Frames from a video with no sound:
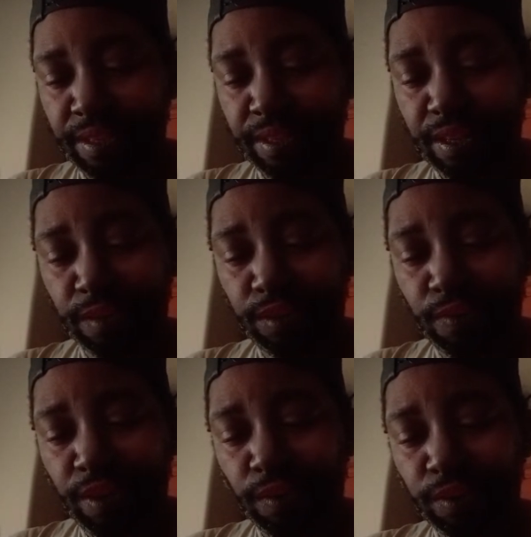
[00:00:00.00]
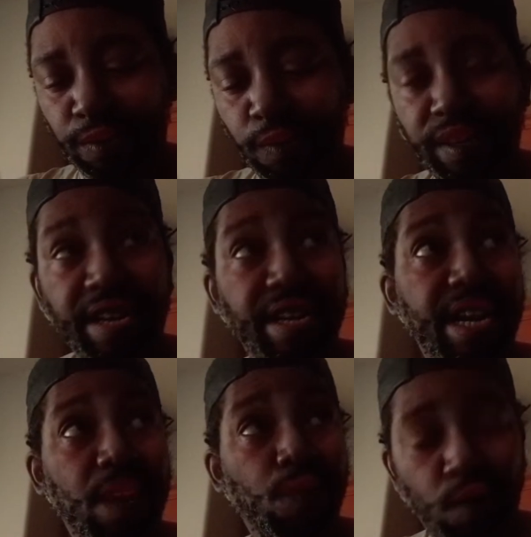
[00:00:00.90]
Their studios are located
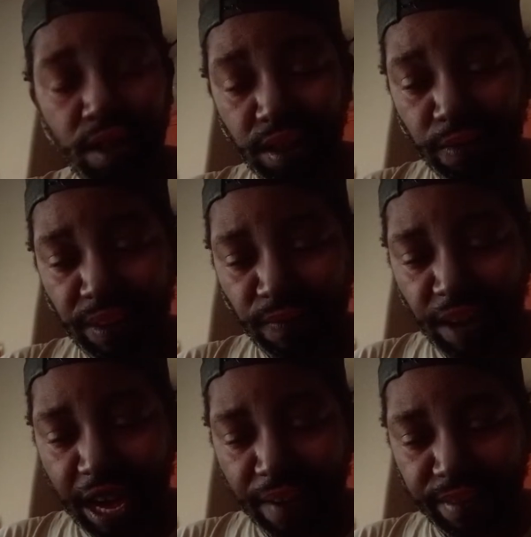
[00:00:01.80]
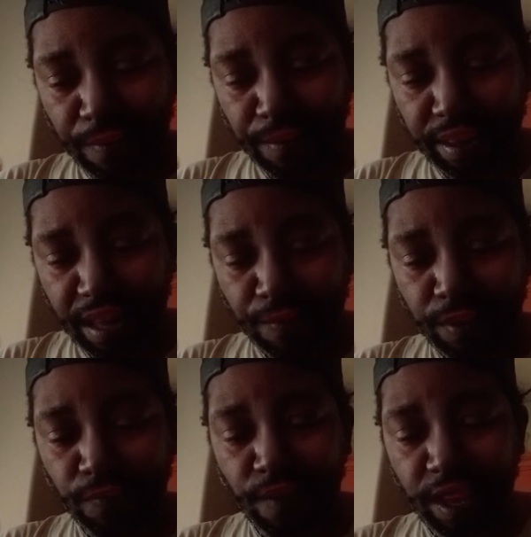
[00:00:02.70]
at
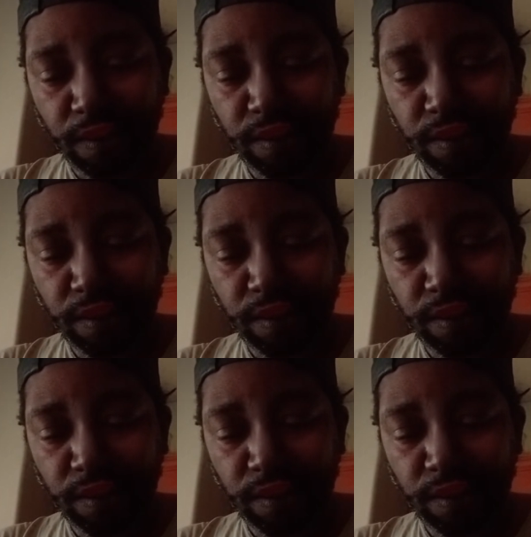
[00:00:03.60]
13577 Feather